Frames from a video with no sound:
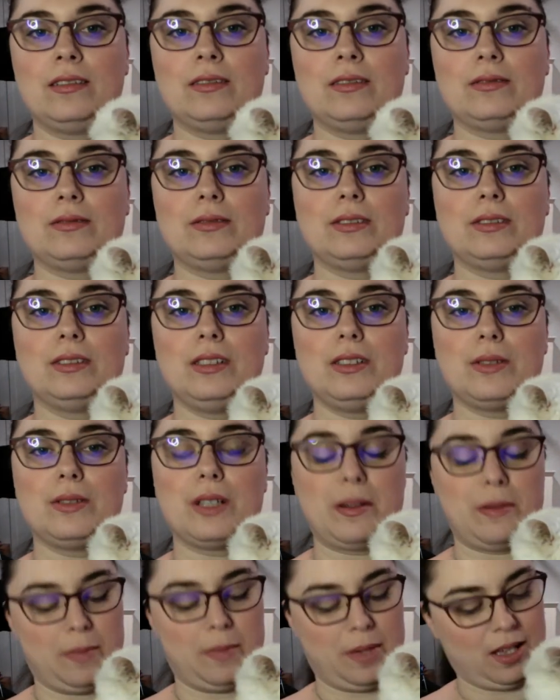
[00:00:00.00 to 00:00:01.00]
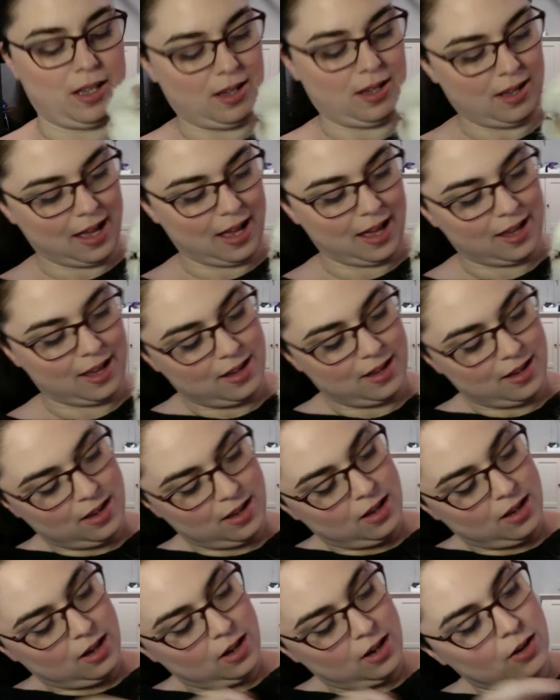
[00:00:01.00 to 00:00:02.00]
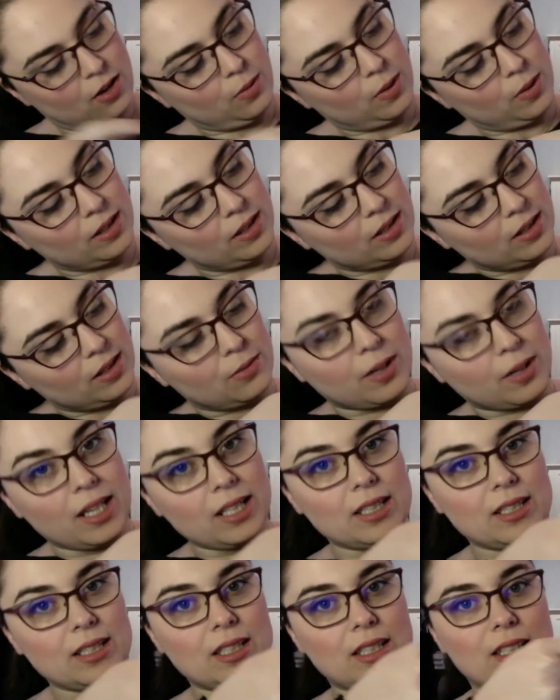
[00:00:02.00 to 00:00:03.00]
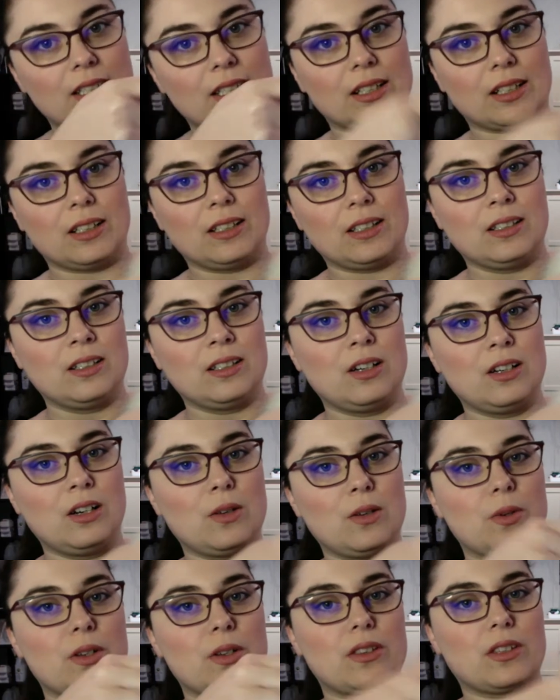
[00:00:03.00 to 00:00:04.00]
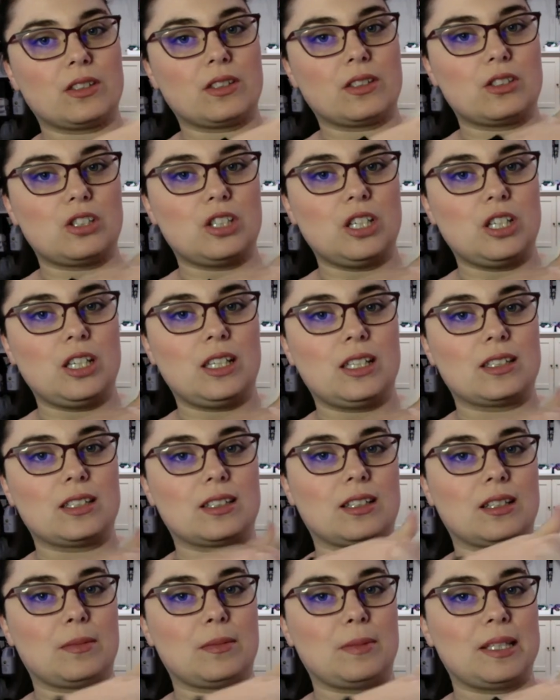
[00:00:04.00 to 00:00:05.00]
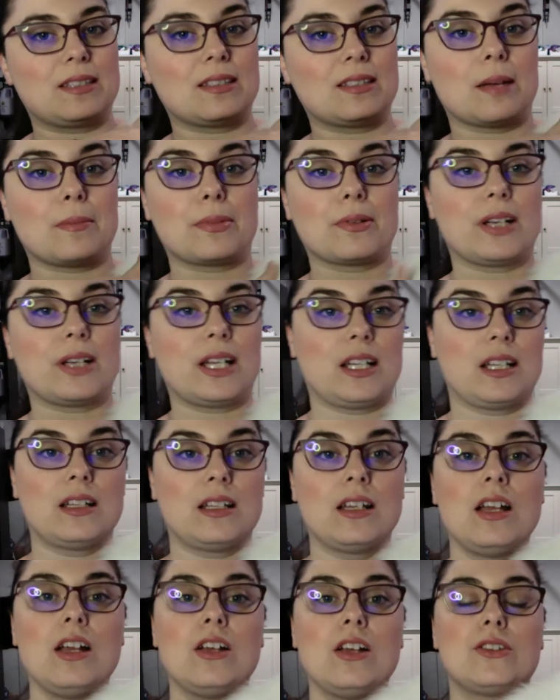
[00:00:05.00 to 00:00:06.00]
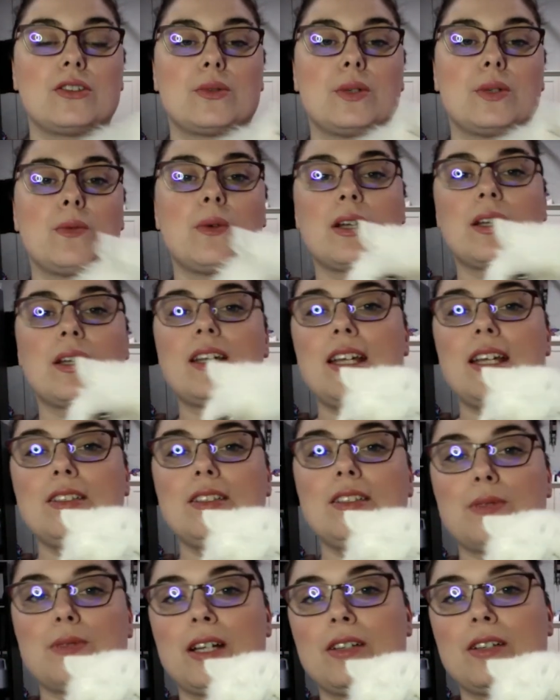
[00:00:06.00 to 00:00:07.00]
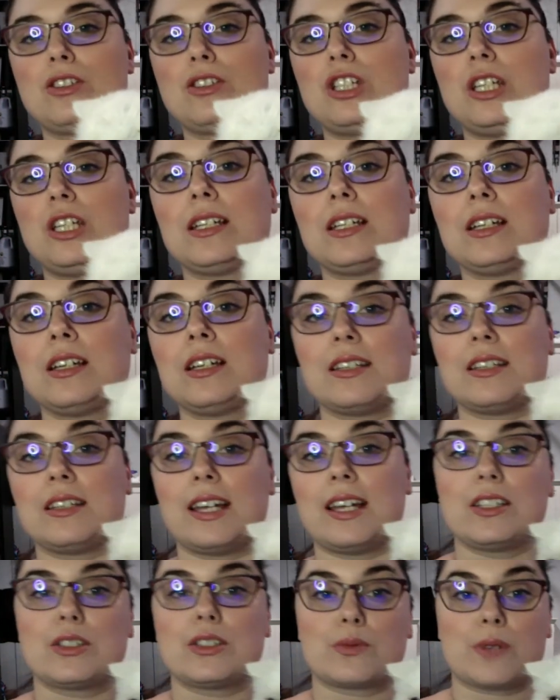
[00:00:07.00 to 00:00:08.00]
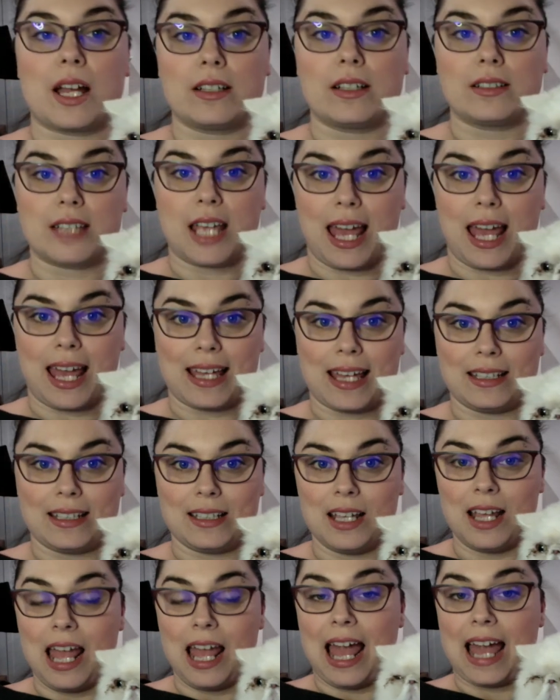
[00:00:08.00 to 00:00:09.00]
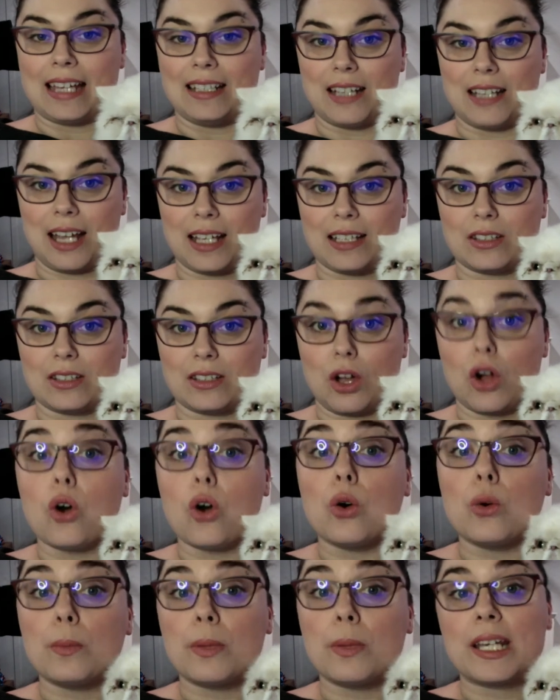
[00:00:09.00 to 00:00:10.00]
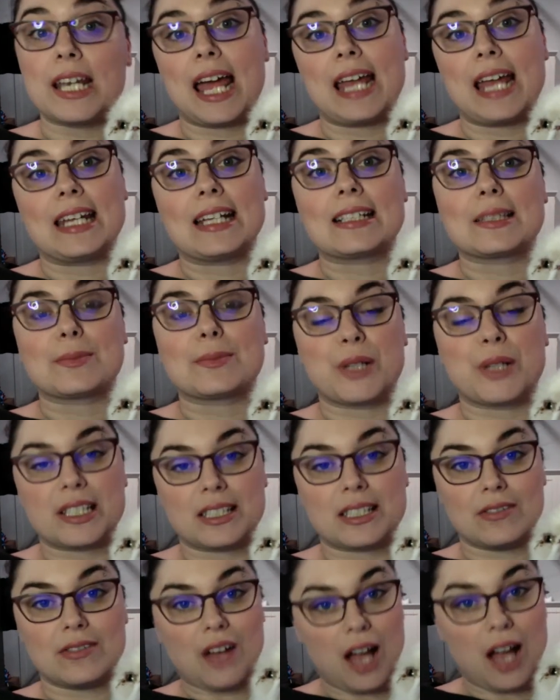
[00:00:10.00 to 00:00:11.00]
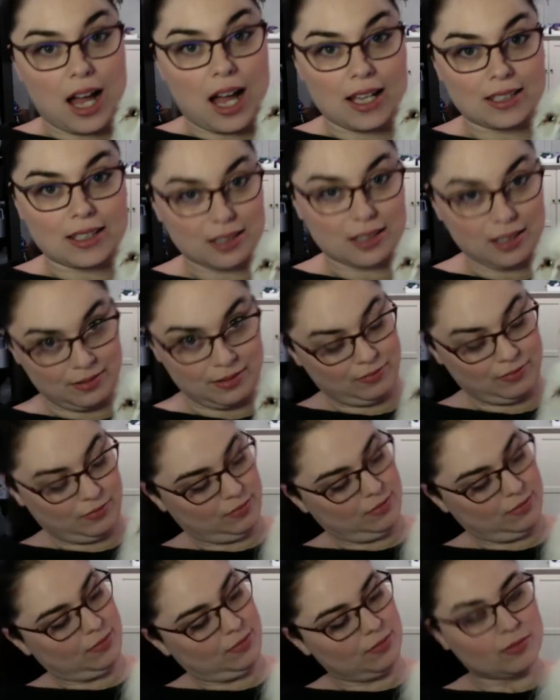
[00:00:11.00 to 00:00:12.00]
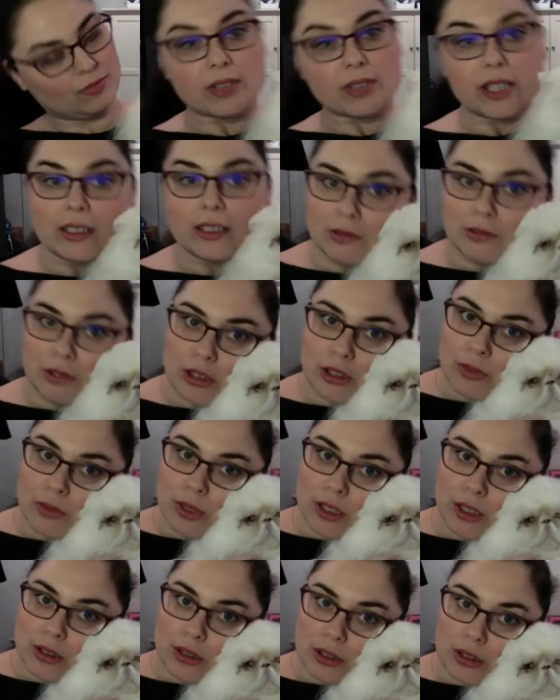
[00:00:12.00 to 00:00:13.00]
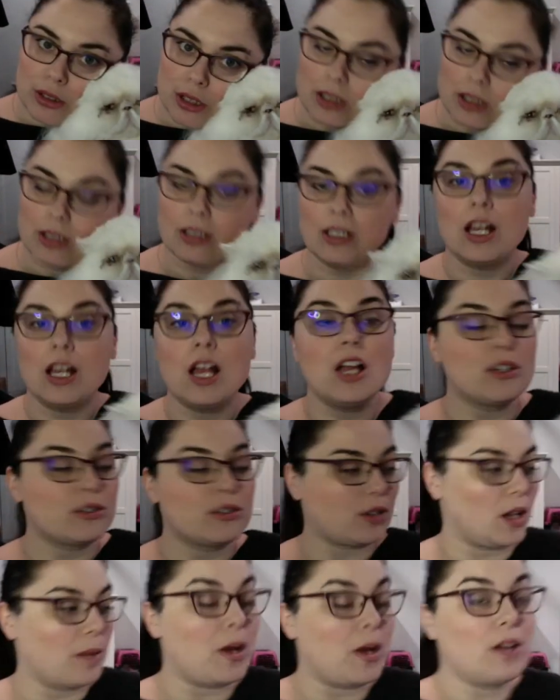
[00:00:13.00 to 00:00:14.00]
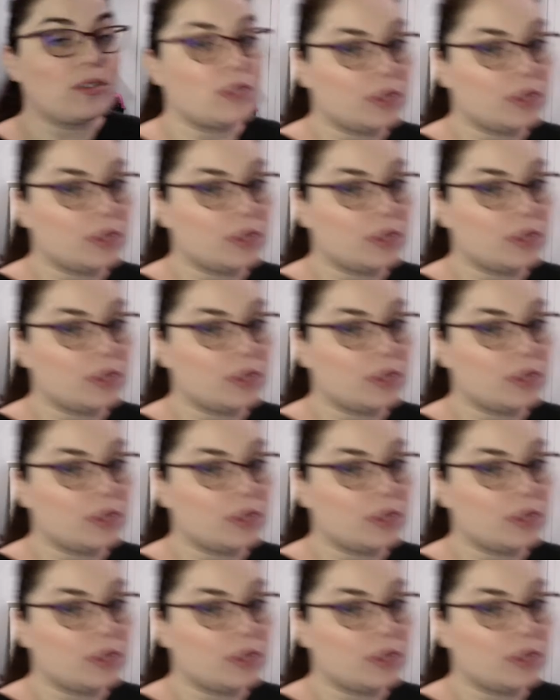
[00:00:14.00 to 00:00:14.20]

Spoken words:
whoa, where am I? Hi. We can see right in here where this cheek is going to be separated. So we want a nice round cheek, nice round head, and nice open and expressive eyes. Right? You're my good girl. So I'm also